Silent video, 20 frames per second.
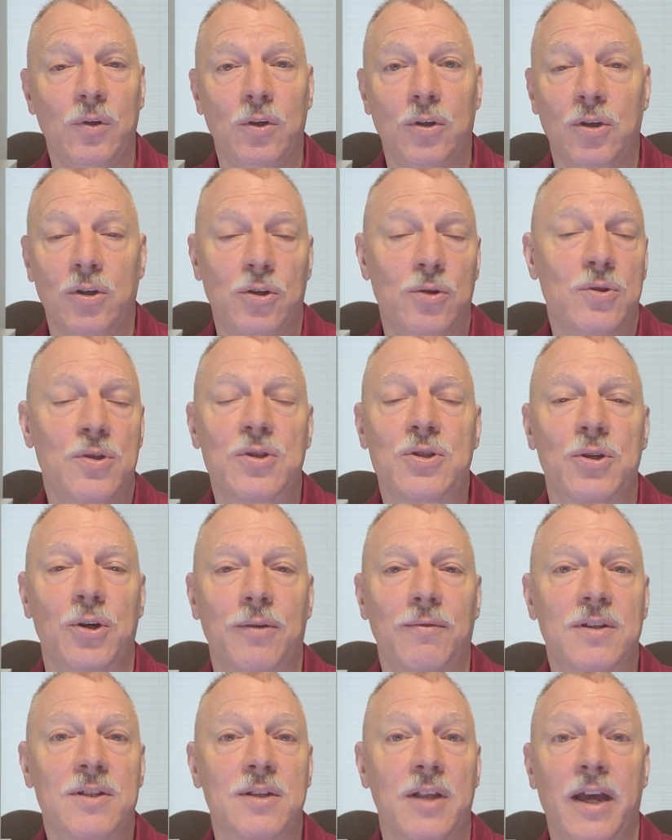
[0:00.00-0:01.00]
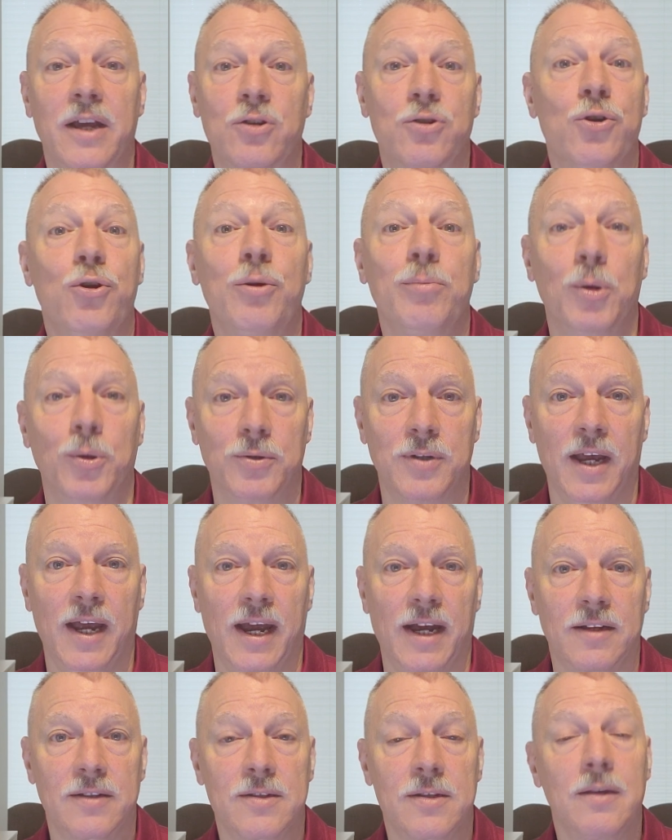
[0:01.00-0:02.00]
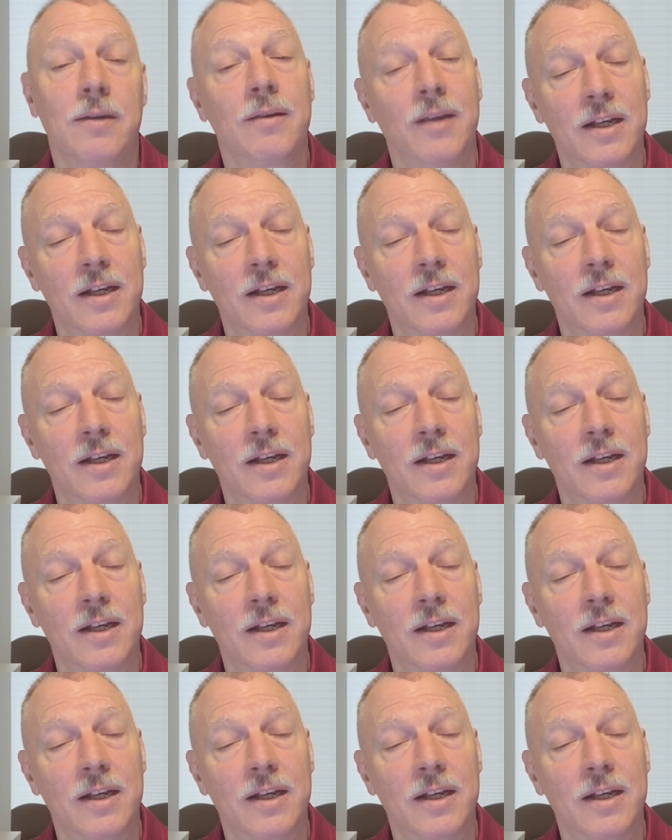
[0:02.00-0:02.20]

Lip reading: You can use a service like TurboTax.